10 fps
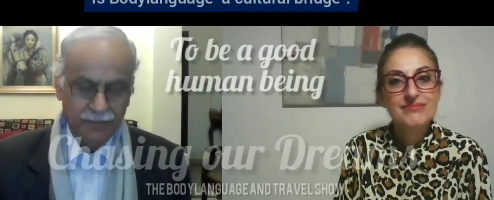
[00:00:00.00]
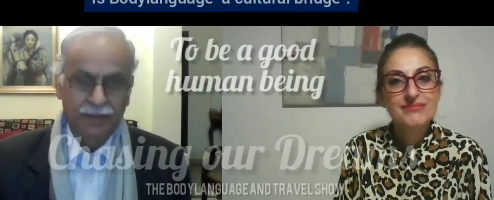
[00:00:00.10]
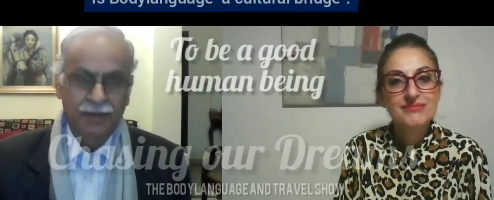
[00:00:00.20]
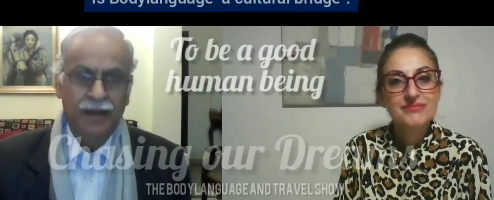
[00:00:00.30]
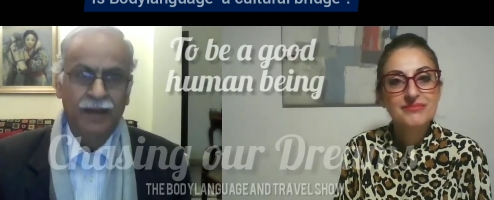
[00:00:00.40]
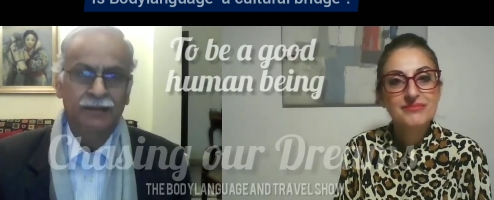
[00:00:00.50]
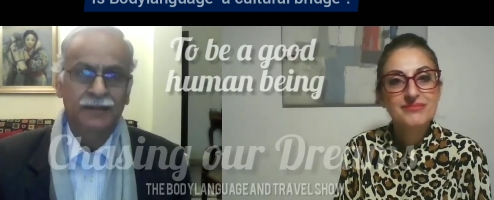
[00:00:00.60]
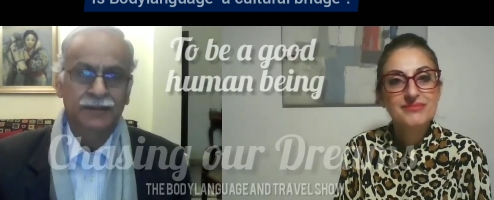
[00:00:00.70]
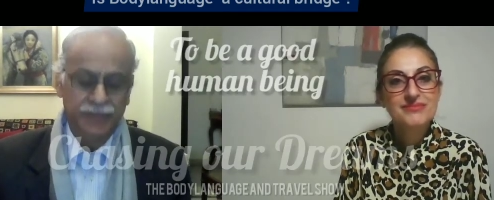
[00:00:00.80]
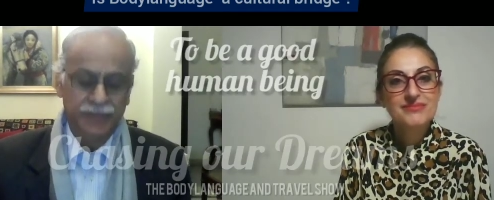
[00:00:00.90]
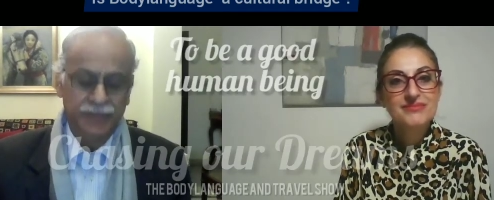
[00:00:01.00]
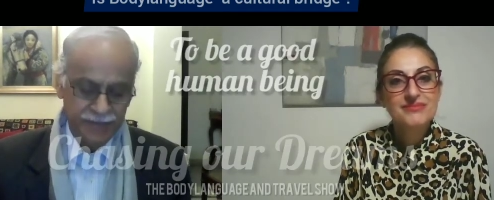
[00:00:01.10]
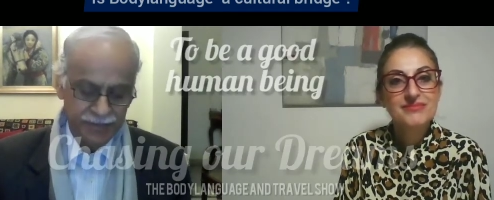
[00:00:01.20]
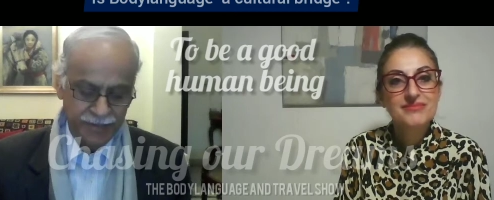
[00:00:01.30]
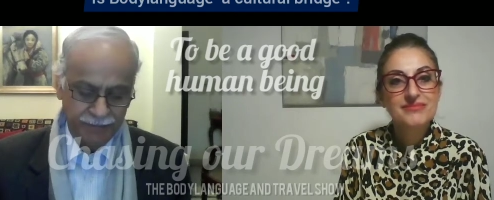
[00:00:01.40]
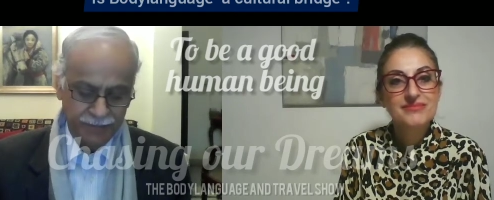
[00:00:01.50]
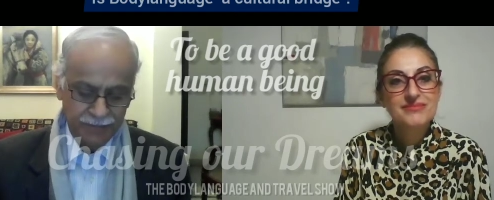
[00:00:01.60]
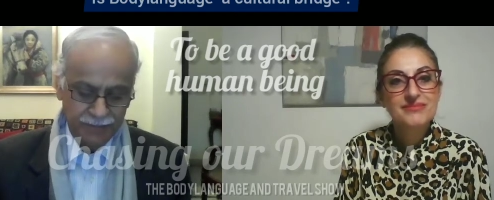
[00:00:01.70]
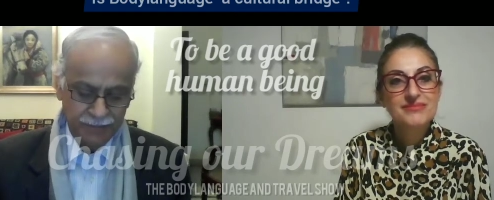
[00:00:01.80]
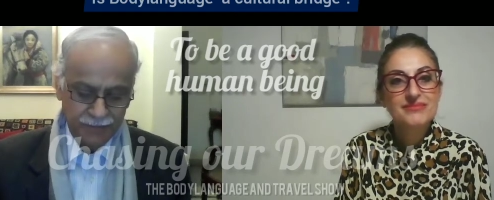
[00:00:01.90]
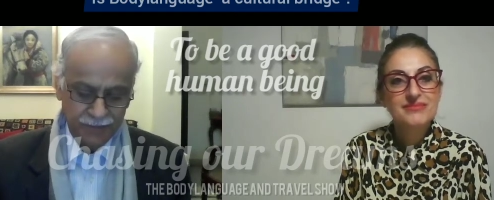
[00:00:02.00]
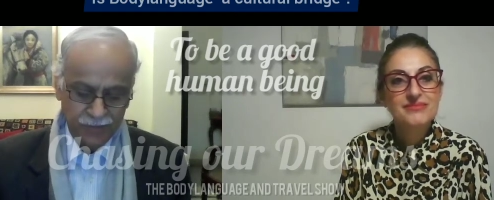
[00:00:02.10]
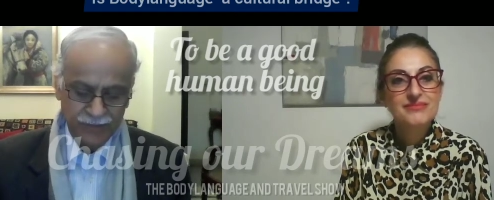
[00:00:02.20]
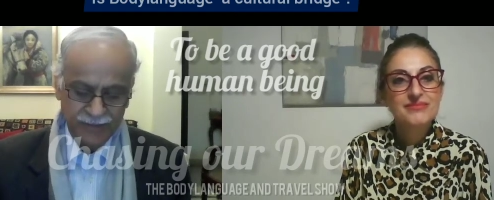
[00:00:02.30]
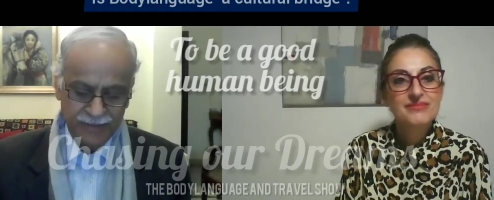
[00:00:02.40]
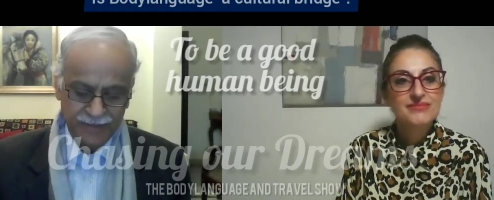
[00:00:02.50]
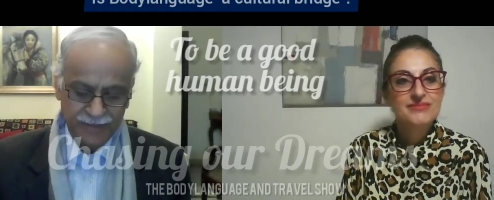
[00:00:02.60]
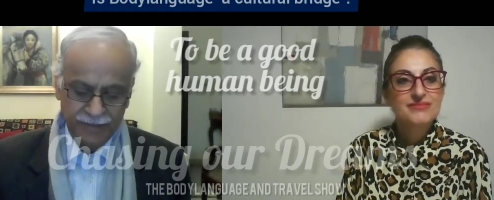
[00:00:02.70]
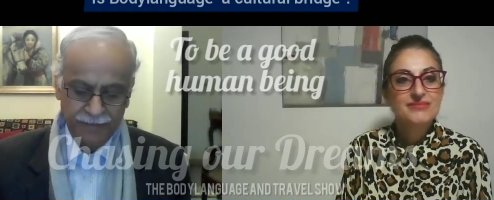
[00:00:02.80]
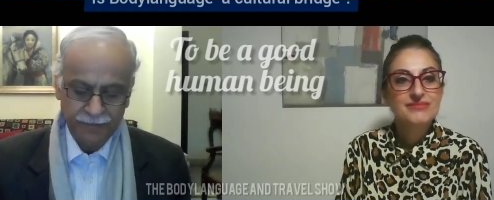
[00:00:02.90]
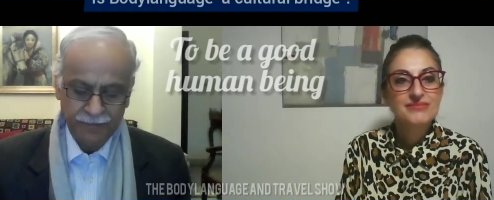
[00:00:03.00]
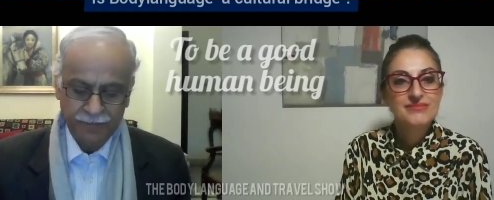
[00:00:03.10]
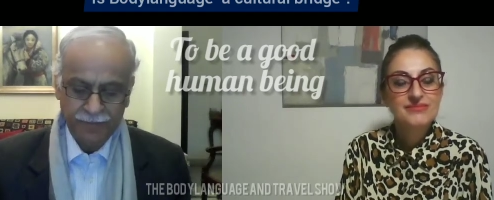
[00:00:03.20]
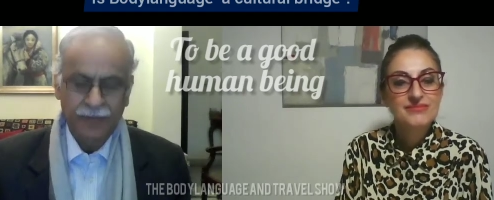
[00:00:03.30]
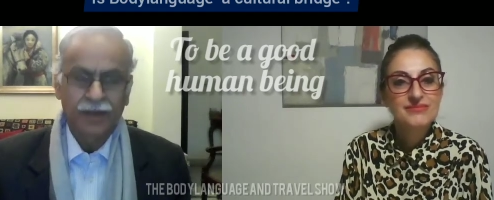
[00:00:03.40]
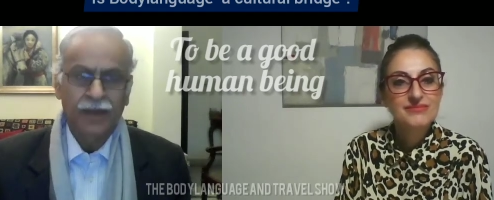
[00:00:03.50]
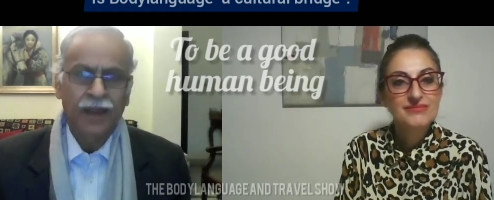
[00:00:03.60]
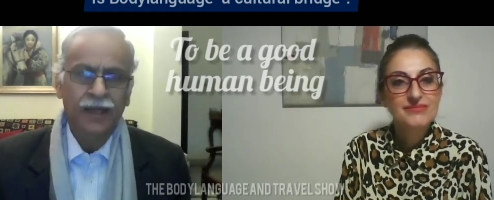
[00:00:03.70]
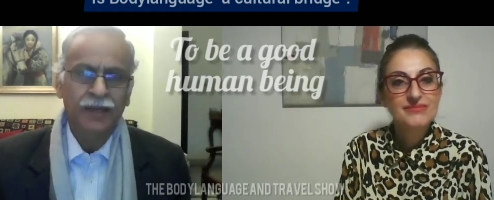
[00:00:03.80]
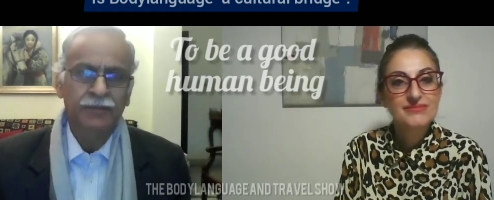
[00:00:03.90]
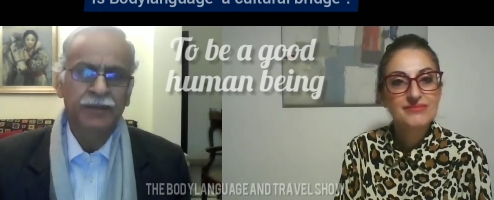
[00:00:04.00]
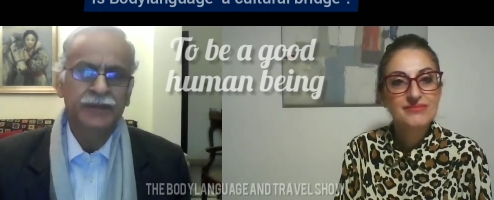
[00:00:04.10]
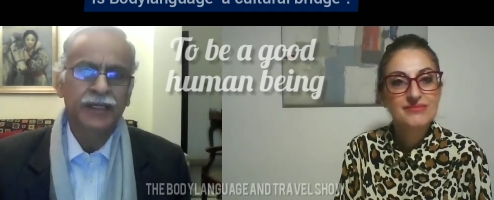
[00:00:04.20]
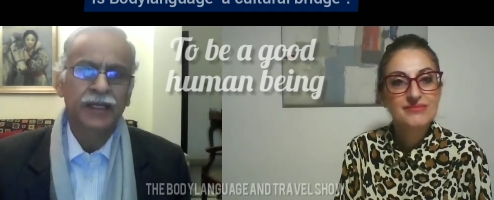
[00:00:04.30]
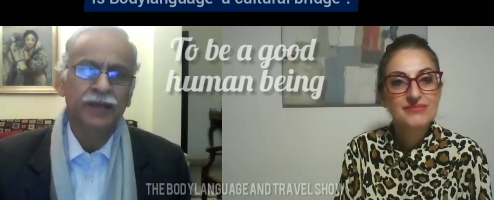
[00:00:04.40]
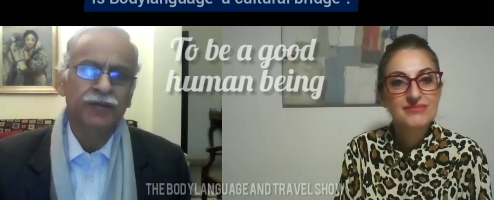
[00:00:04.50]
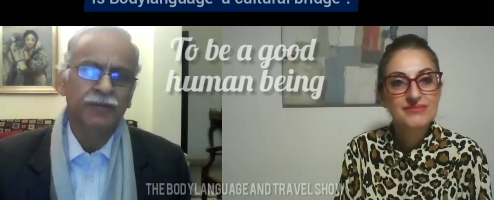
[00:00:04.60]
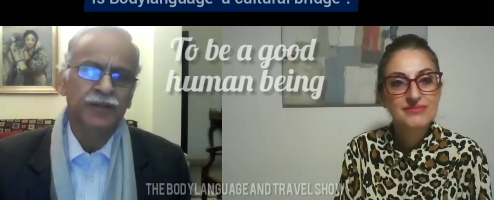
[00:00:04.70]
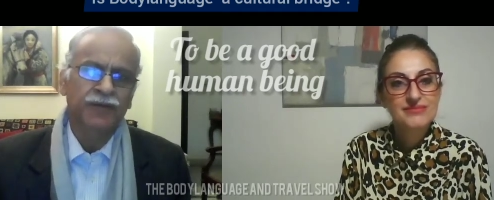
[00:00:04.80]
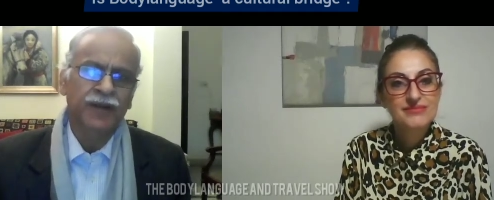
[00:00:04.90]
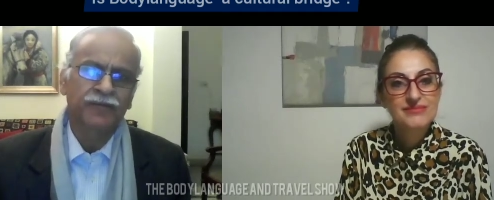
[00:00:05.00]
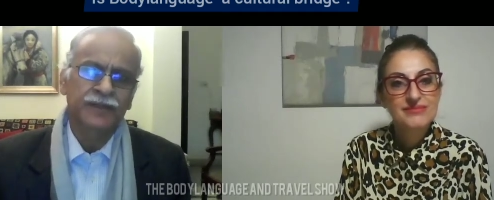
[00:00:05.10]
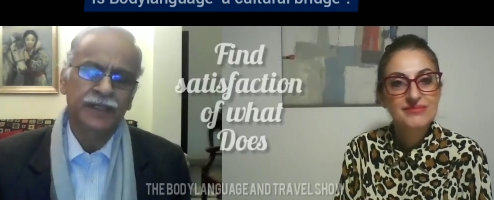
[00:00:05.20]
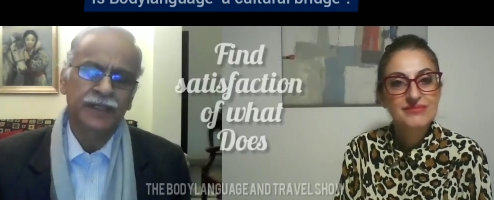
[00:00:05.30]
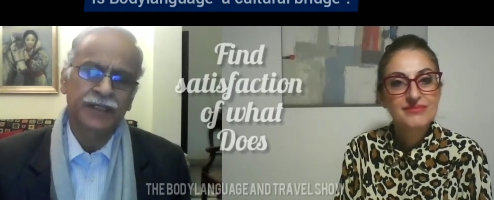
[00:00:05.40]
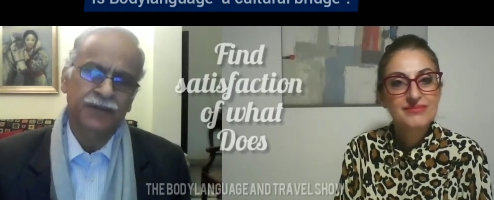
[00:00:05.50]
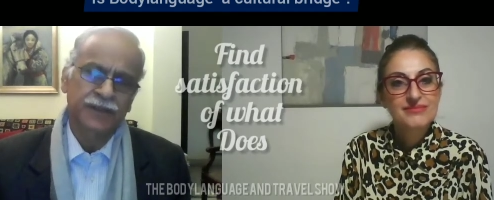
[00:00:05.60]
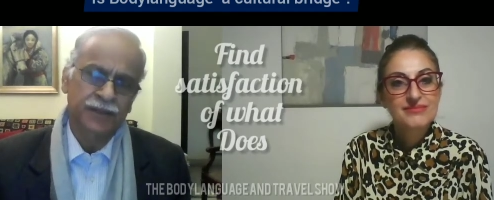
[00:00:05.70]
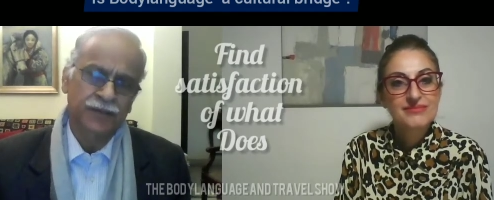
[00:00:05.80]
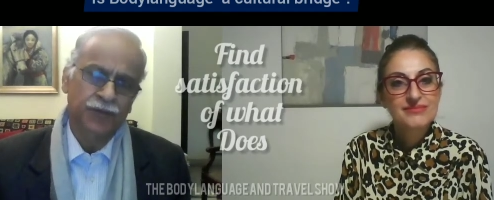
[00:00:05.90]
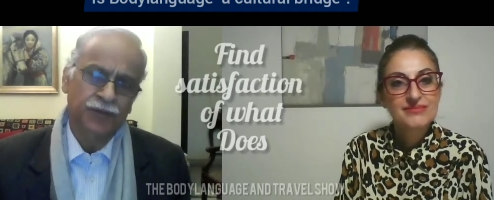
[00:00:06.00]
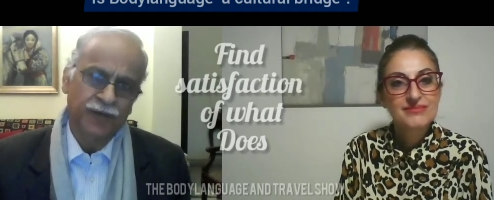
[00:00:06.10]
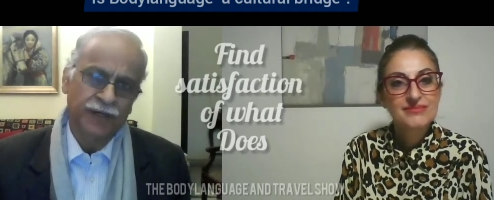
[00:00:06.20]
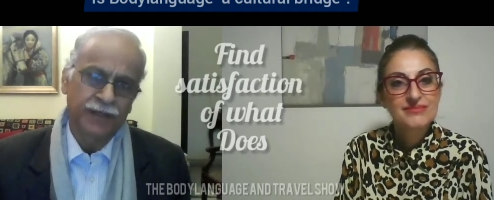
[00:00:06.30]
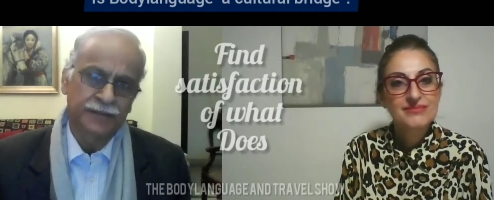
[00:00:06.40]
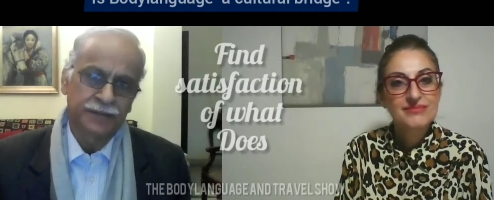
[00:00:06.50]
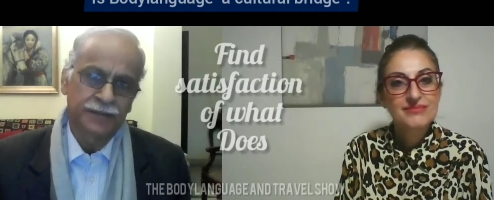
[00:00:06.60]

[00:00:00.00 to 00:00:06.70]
Speaker 1: and chase his dreams to succeed. And basically, one must find satisfaction in what one does.